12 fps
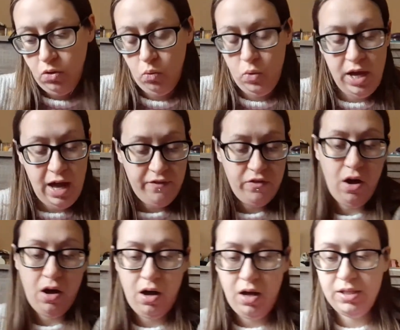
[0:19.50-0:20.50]
We have
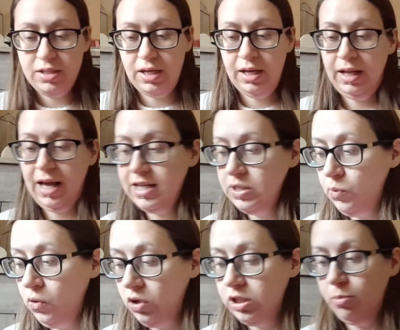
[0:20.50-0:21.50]
got a glass
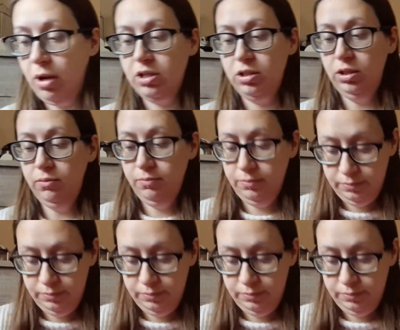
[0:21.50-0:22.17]
water bottle.